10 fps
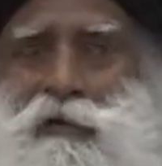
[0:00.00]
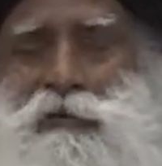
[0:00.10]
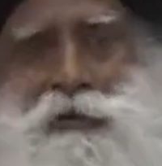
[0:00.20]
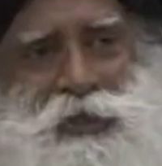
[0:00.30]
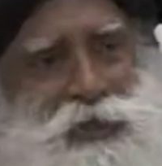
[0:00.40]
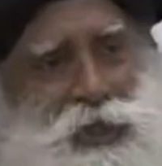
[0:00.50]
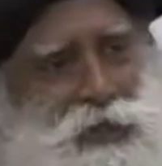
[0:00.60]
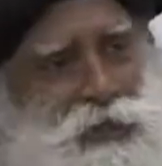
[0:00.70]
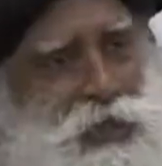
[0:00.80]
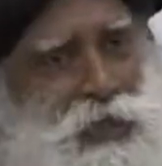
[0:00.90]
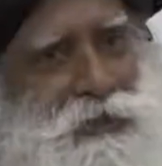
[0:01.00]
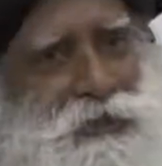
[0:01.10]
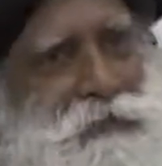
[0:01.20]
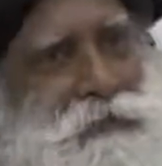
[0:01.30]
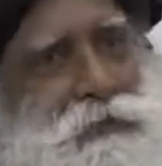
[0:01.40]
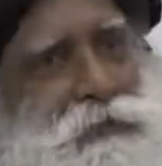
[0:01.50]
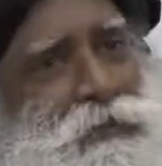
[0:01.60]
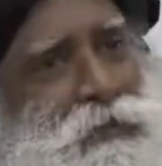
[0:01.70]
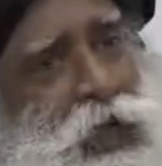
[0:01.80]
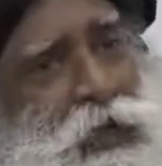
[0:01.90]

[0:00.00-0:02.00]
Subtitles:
we must understand, the